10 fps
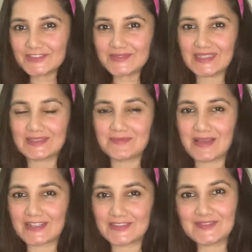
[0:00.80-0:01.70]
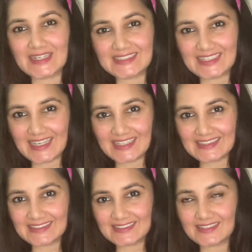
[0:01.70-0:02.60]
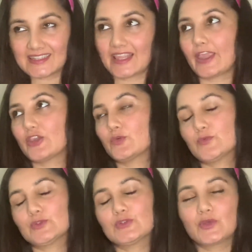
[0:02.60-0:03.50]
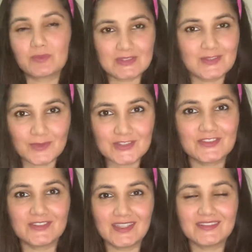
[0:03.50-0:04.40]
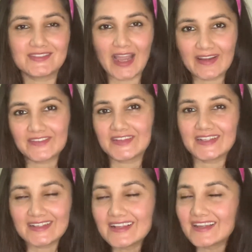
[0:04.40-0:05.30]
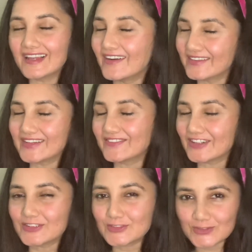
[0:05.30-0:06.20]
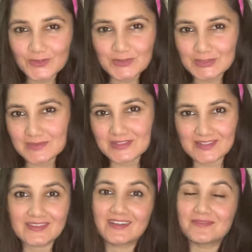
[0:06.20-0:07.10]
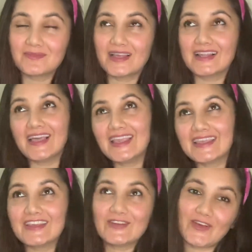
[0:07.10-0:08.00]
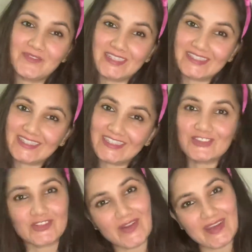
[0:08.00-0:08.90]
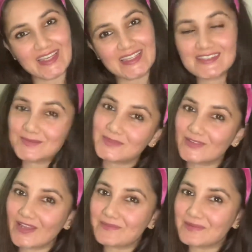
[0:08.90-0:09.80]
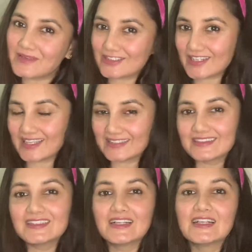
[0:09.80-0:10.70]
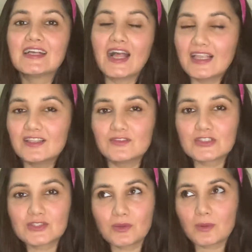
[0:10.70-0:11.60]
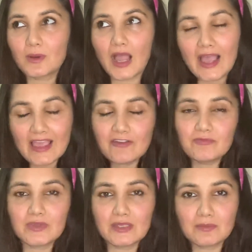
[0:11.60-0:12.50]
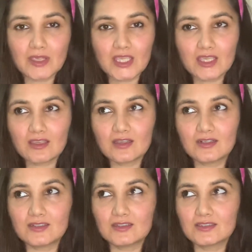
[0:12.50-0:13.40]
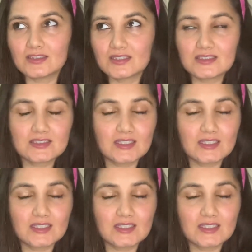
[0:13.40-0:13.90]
welcome back to my channel and thank you for showing me so much of love. I really love it when you show me so much of love by liking, commenting, sharing and subscribing my channel. I love it. So I have been making these